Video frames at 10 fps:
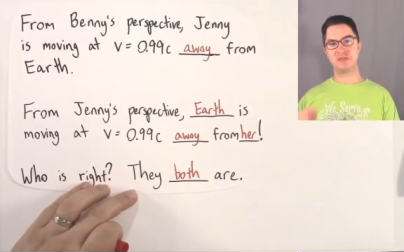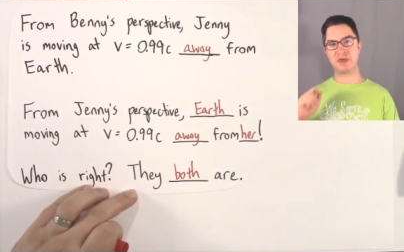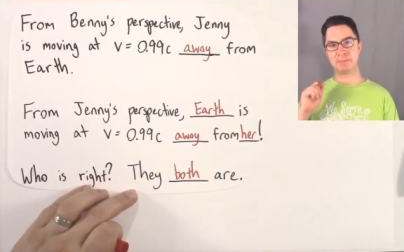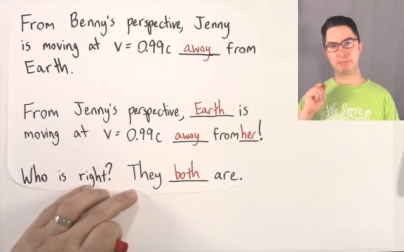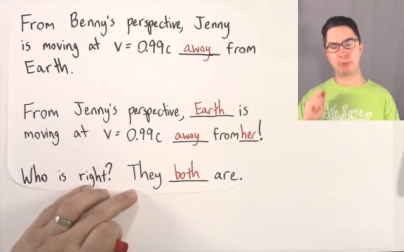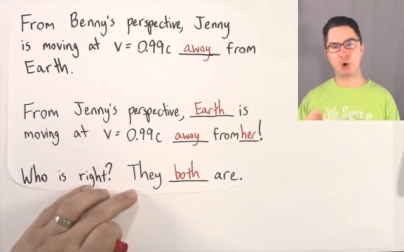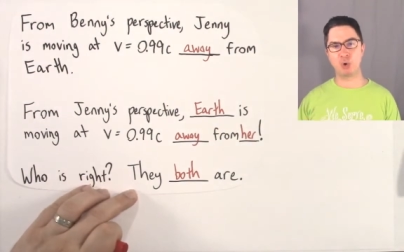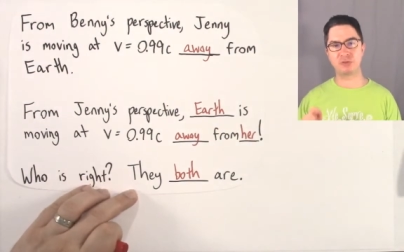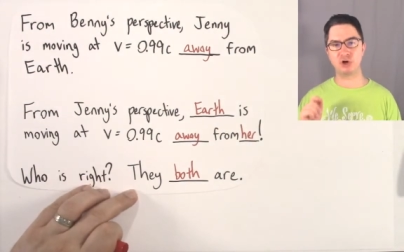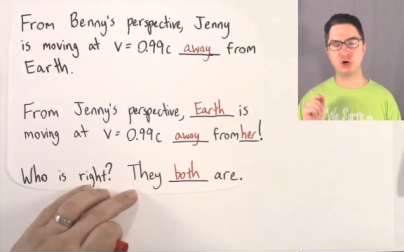They
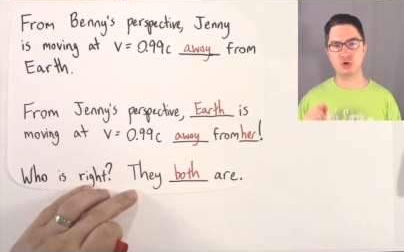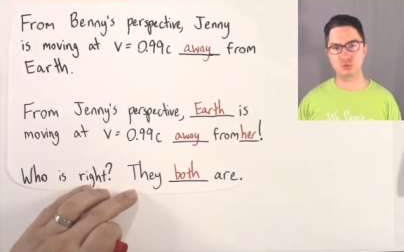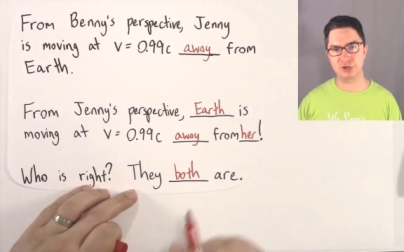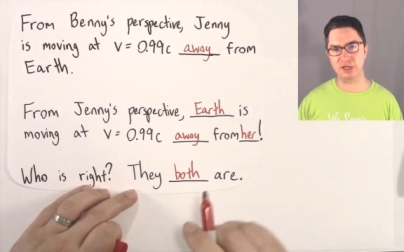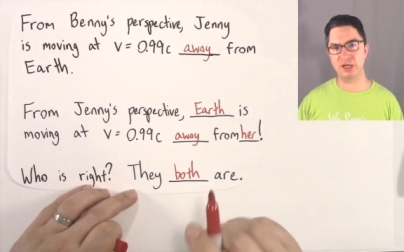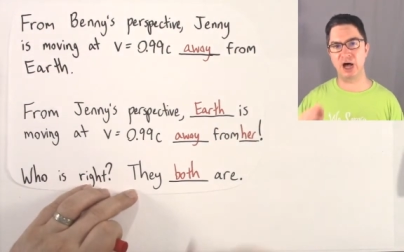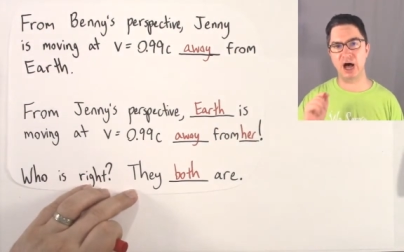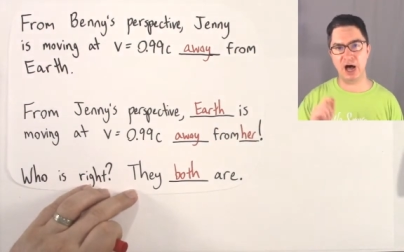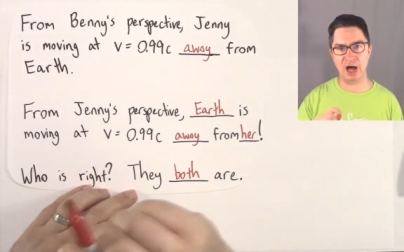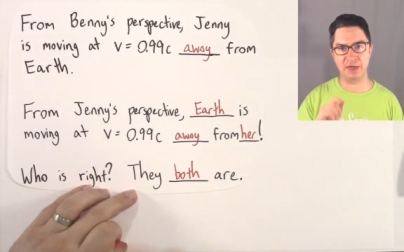both agree
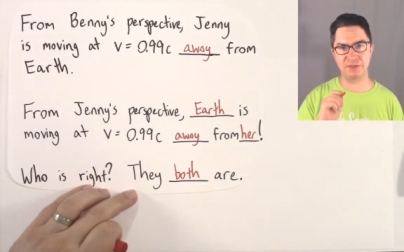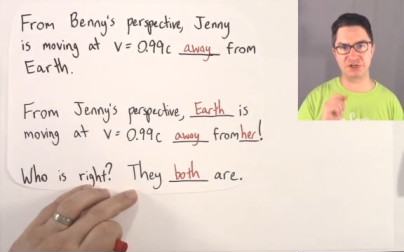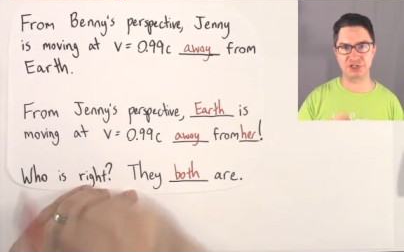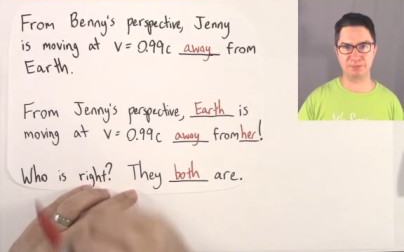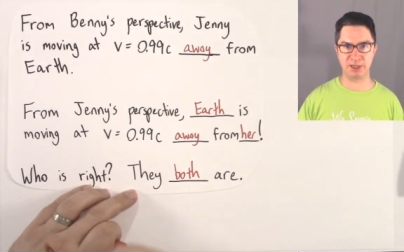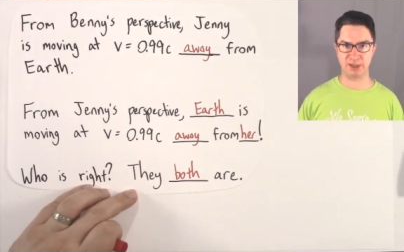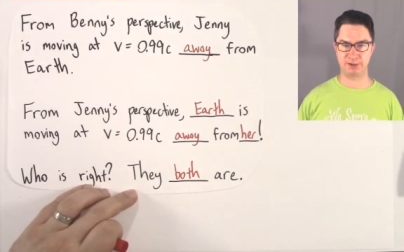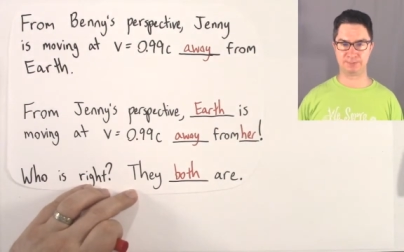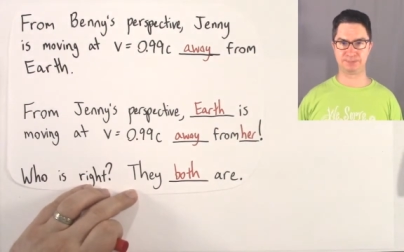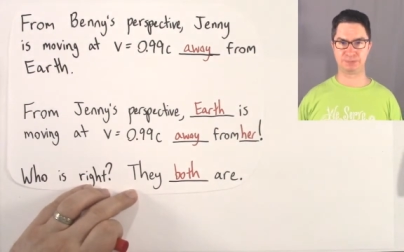on the speed